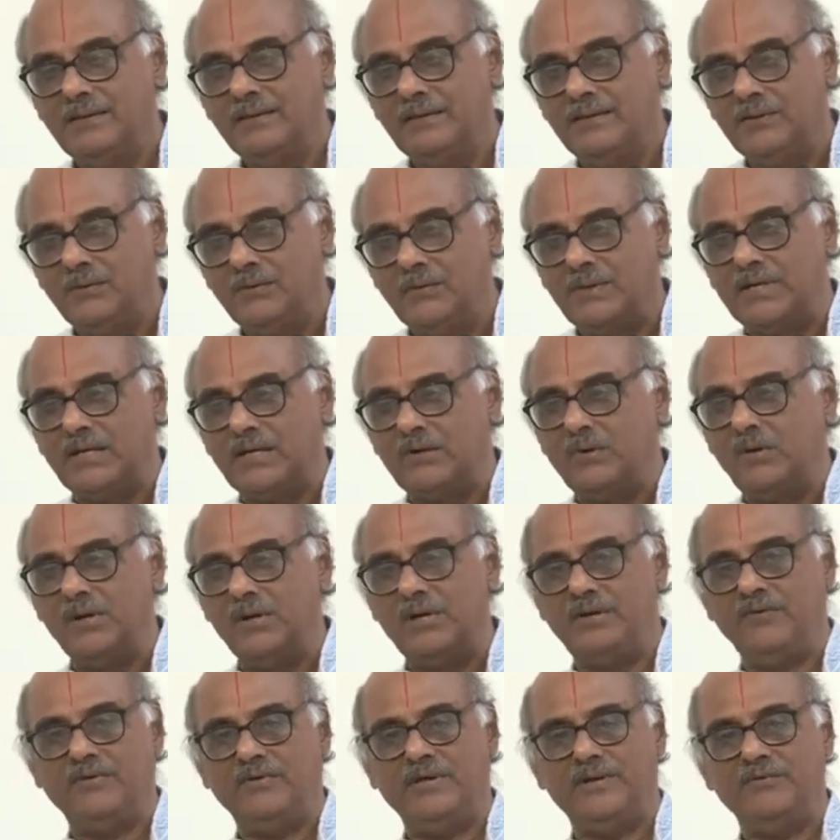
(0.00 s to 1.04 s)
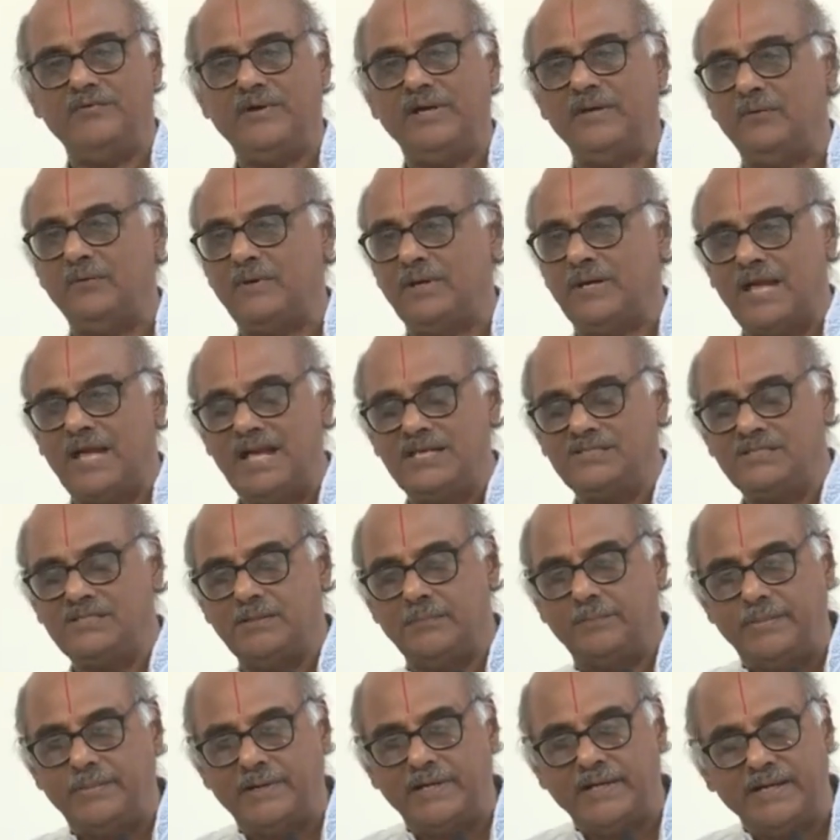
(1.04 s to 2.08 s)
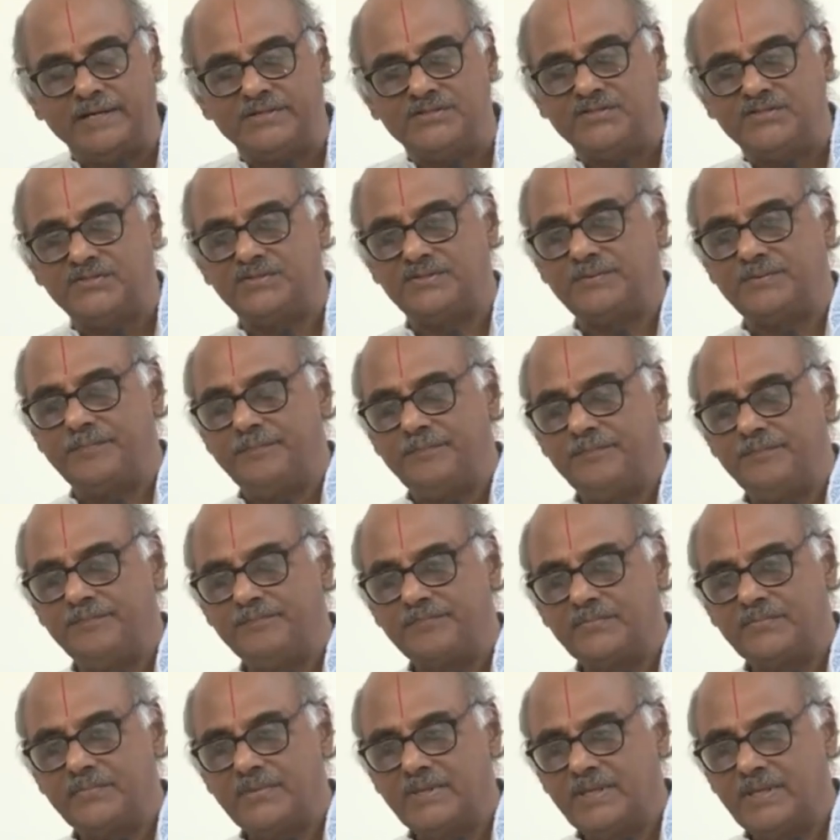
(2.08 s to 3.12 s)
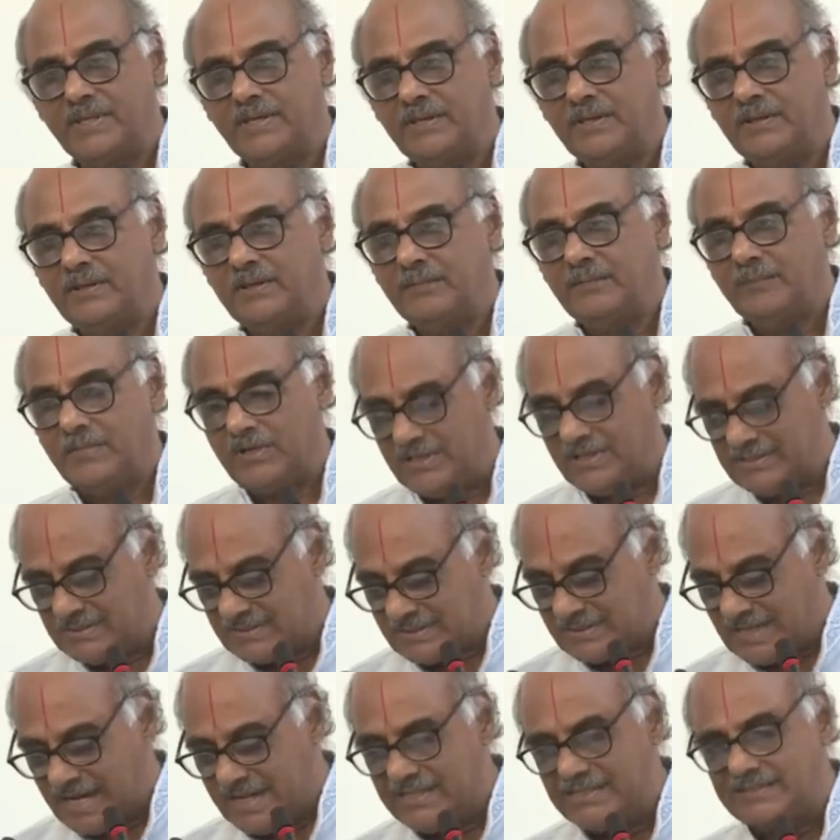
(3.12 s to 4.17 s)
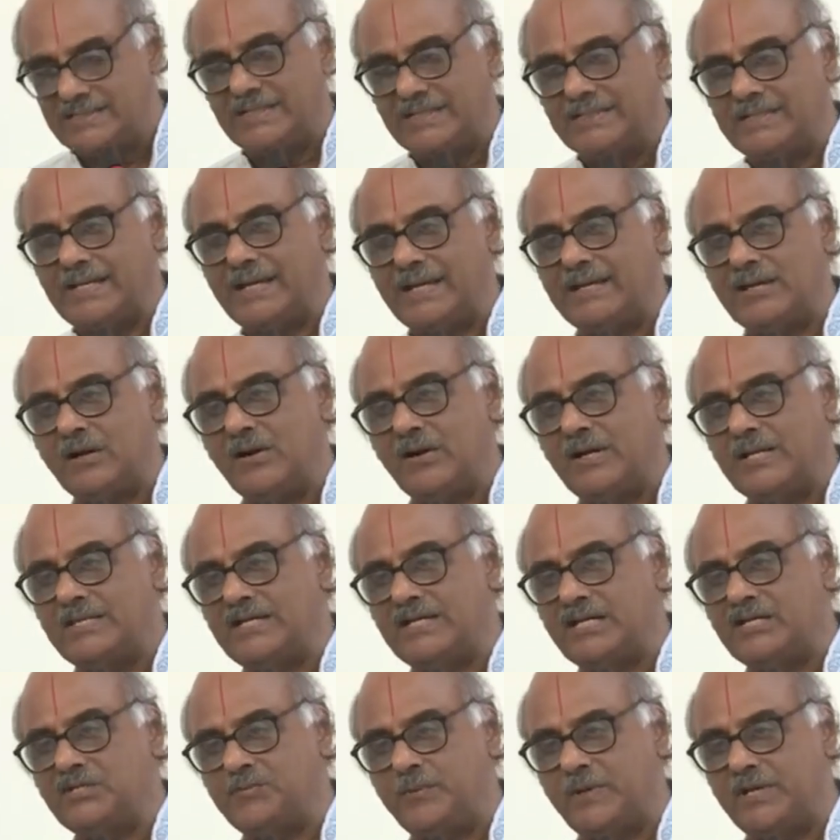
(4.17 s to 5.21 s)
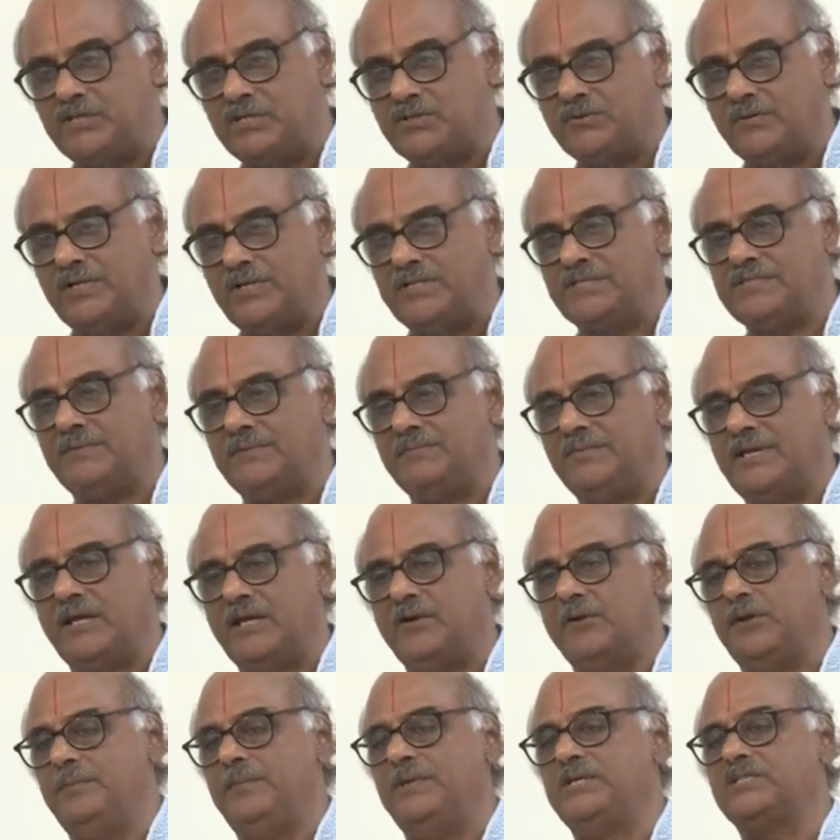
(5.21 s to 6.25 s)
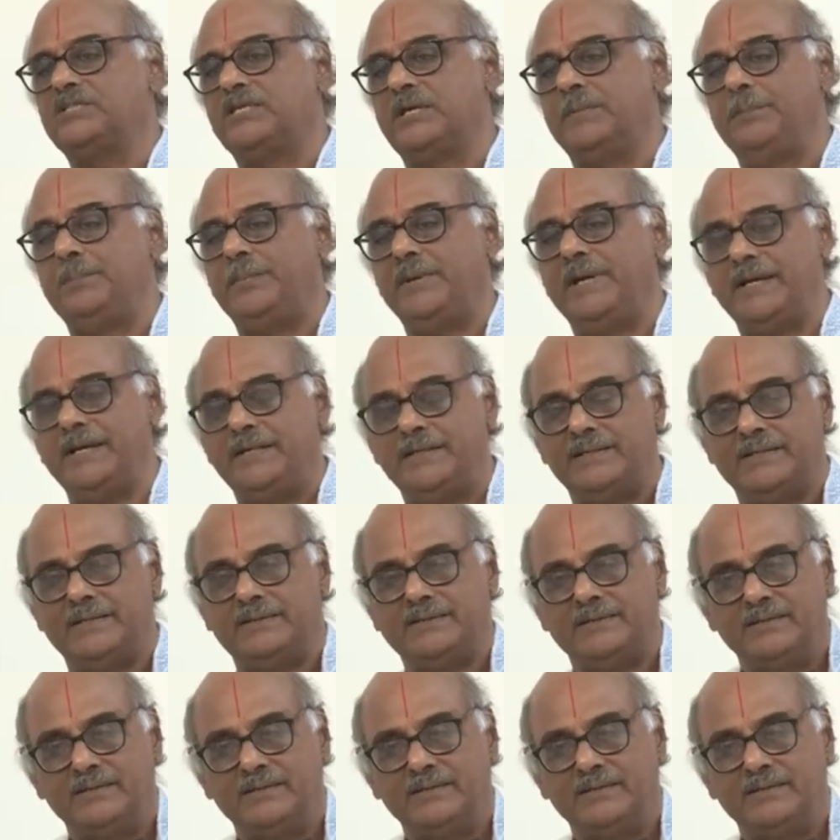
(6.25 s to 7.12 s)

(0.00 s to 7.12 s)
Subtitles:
You can go and verify, you can ask the Pandits. Because science and technology and spiritualism cannot be separated.